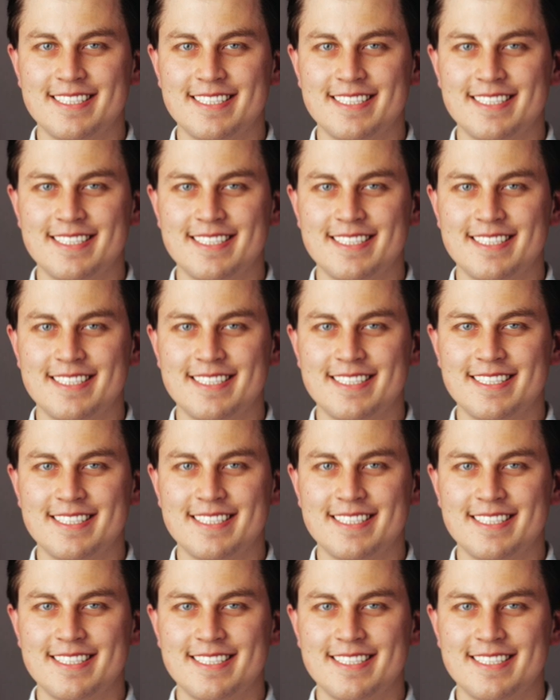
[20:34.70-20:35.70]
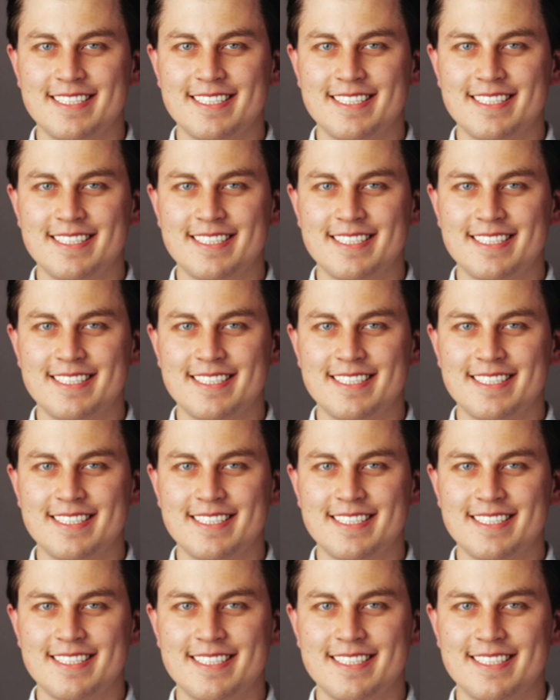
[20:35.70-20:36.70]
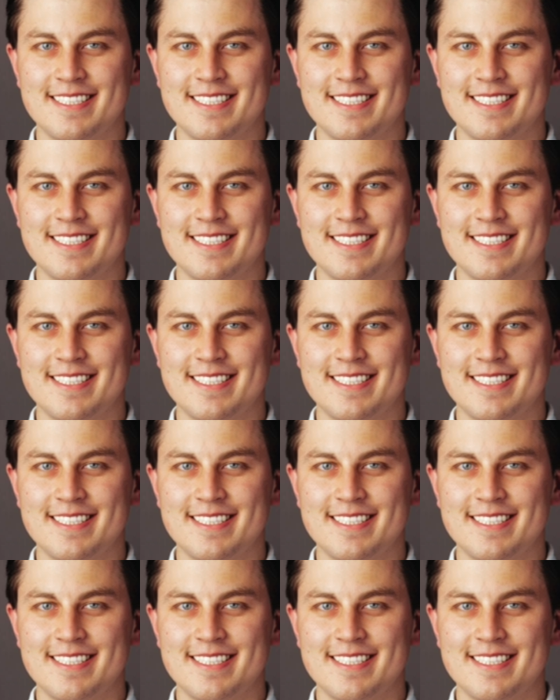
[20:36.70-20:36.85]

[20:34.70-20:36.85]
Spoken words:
(silent)